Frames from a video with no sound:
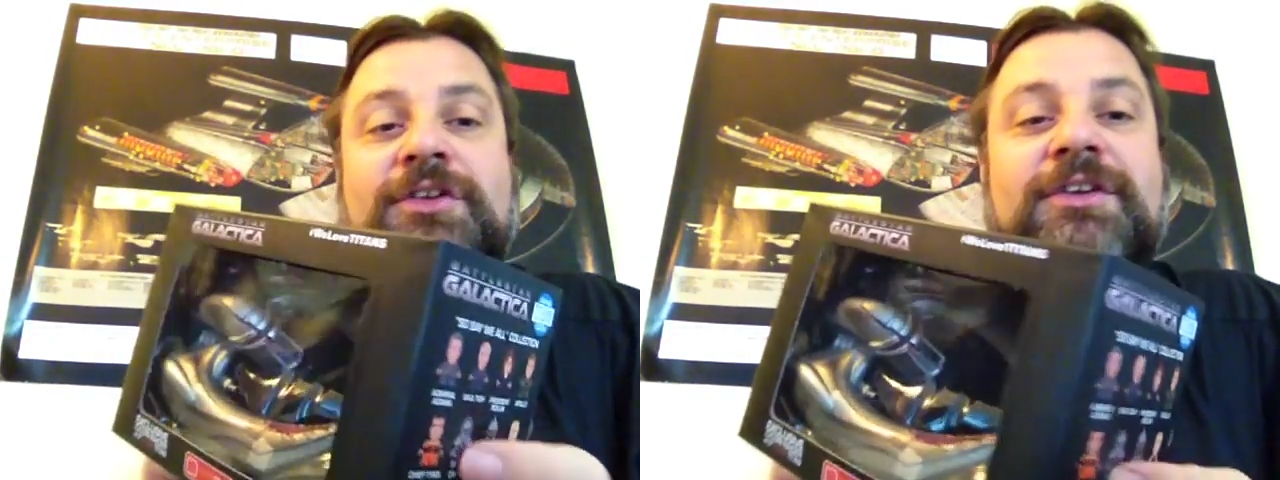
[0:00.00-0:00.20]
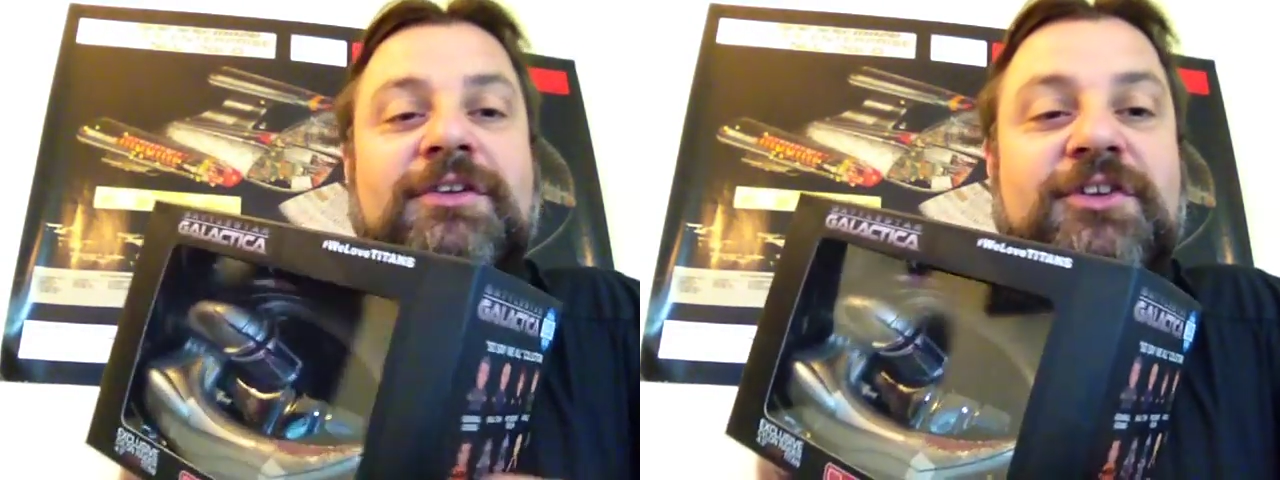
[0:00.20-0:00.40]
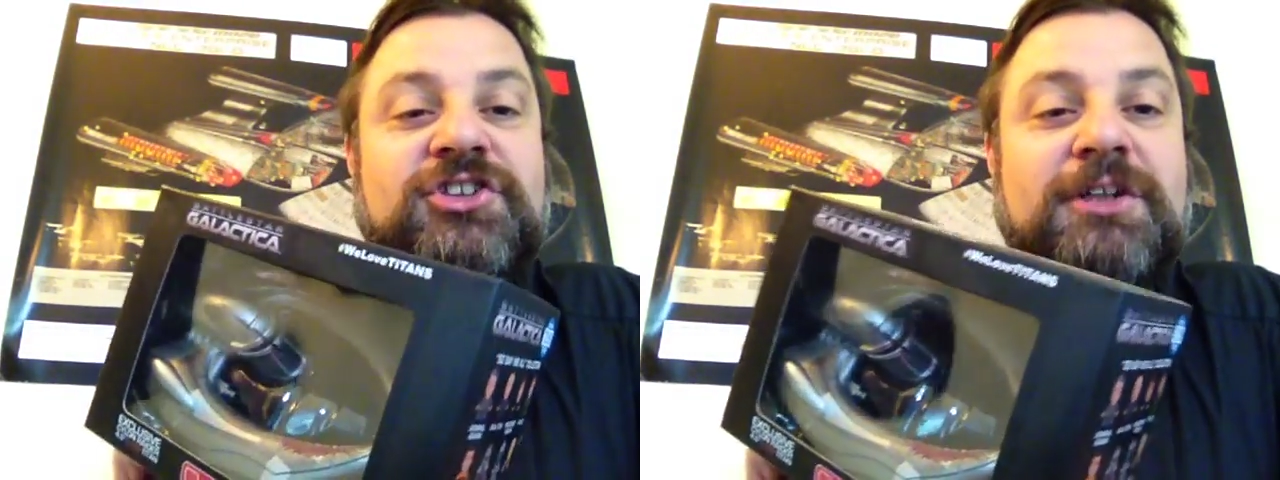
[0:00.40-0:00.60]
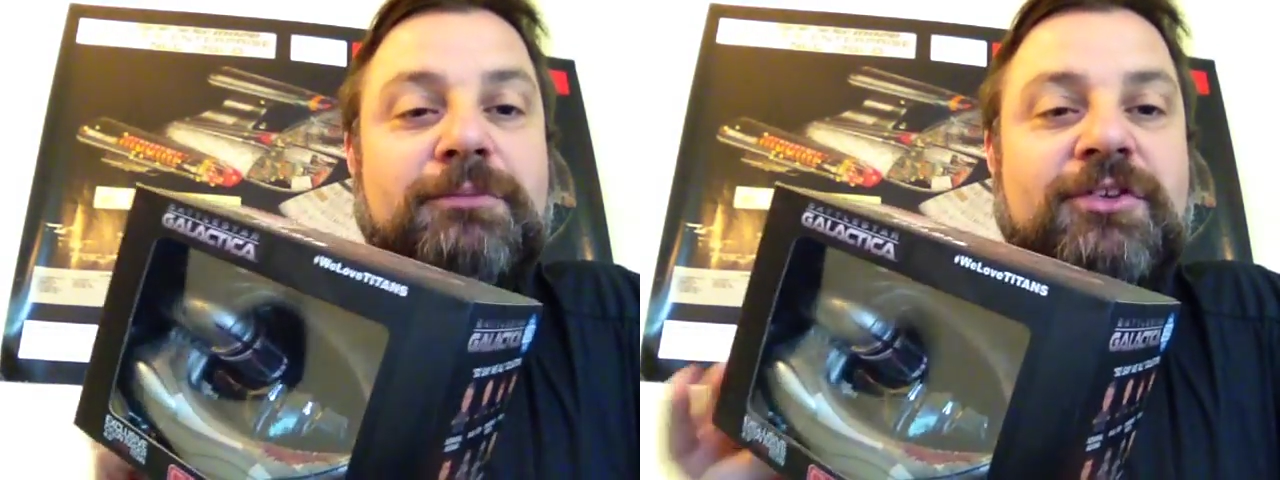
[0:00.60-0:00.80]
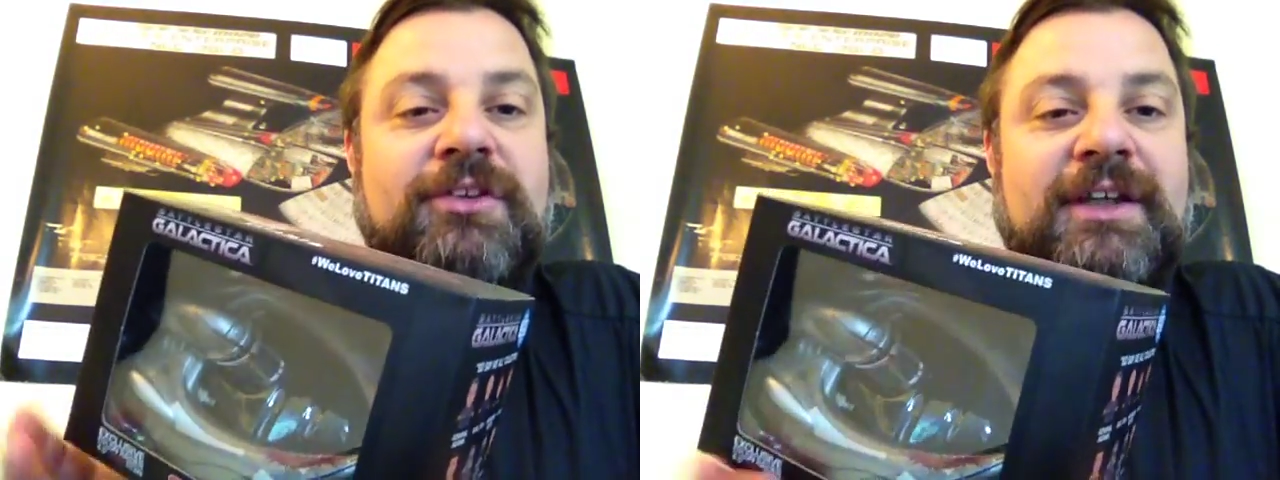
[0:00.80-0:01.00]
The
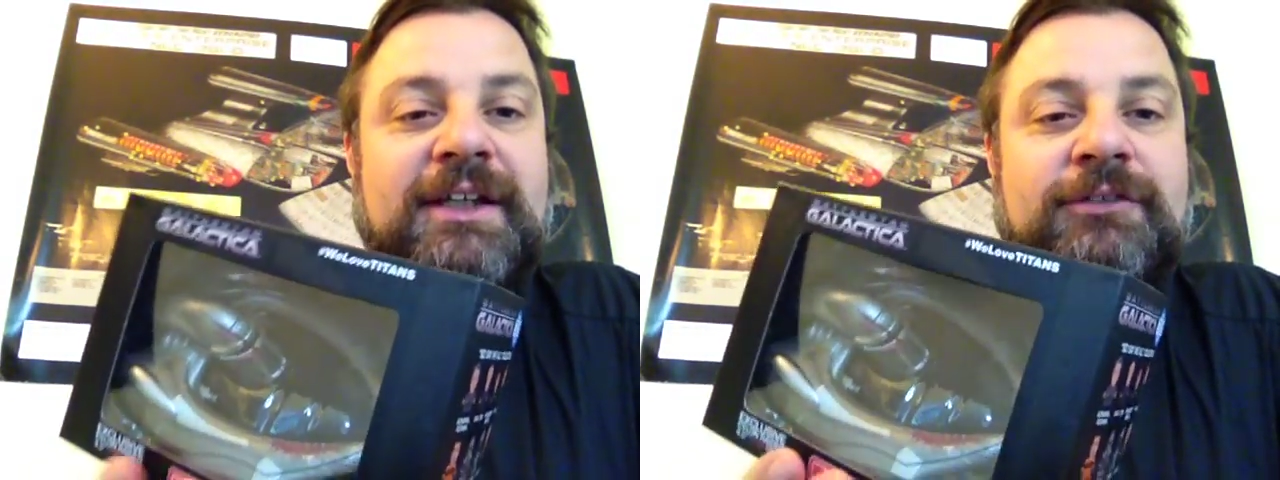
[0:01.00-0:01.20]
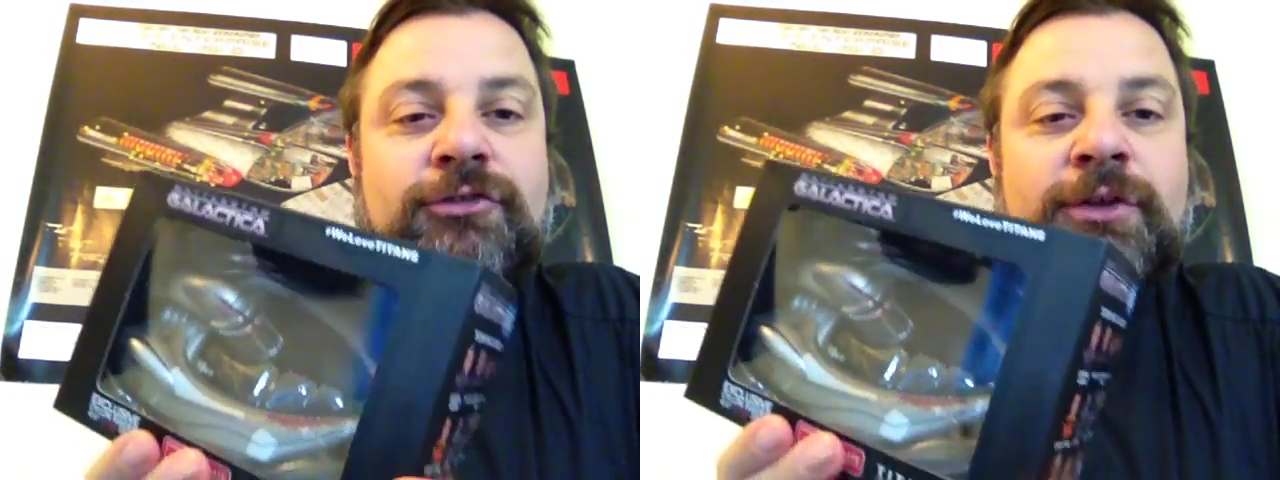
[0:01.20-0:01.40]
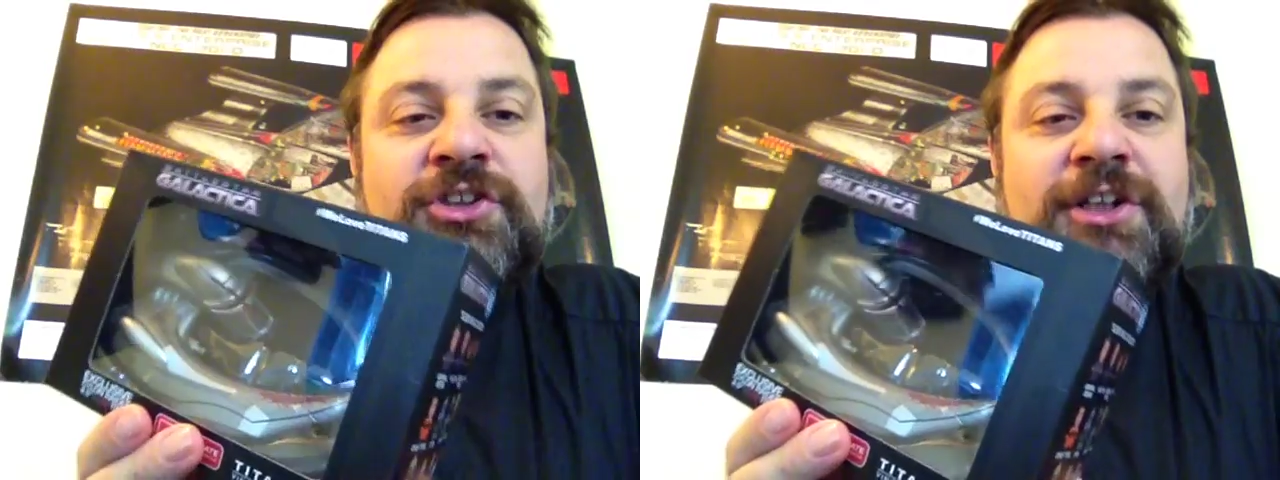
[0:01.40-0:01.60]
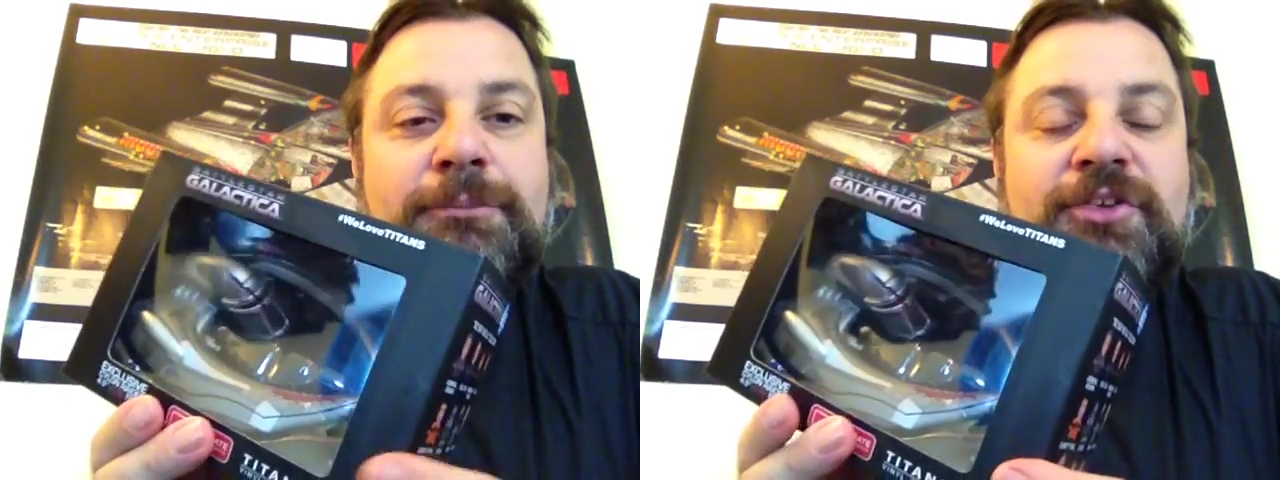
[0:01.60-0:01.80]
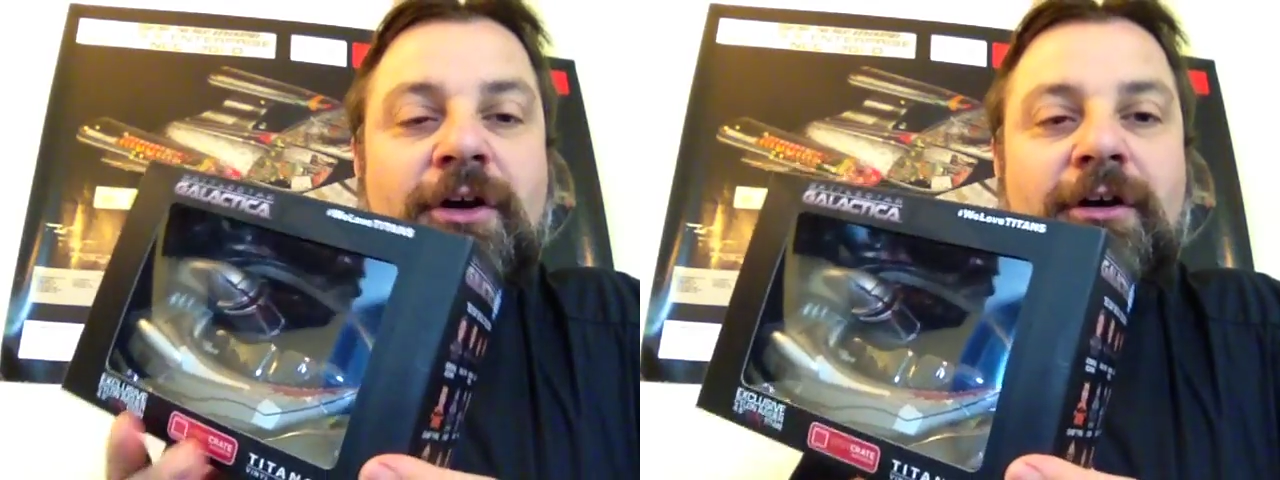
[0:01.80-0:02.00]
ships, the droid
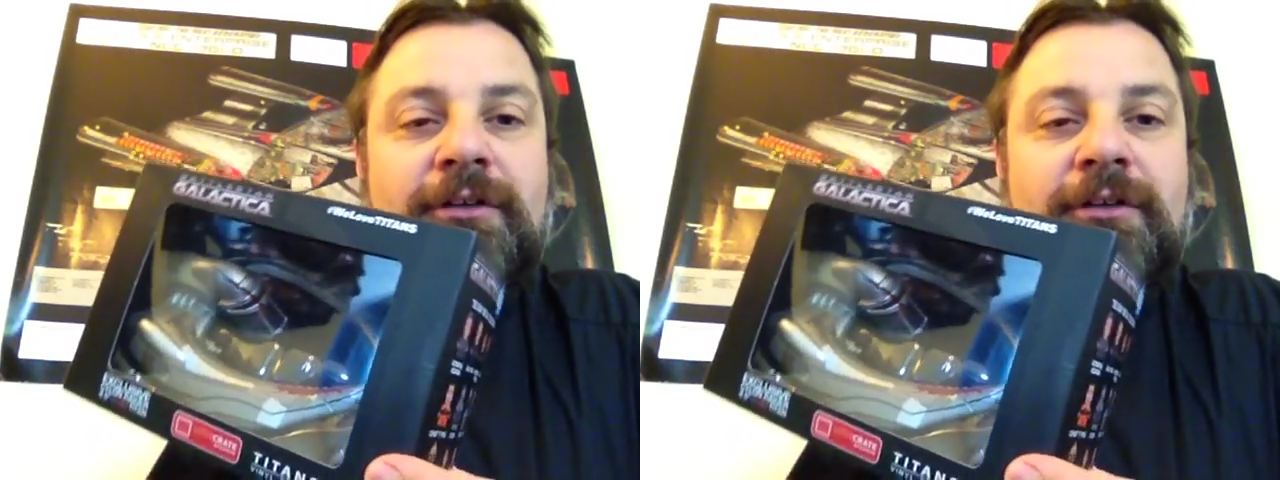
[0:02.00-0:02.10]
ships,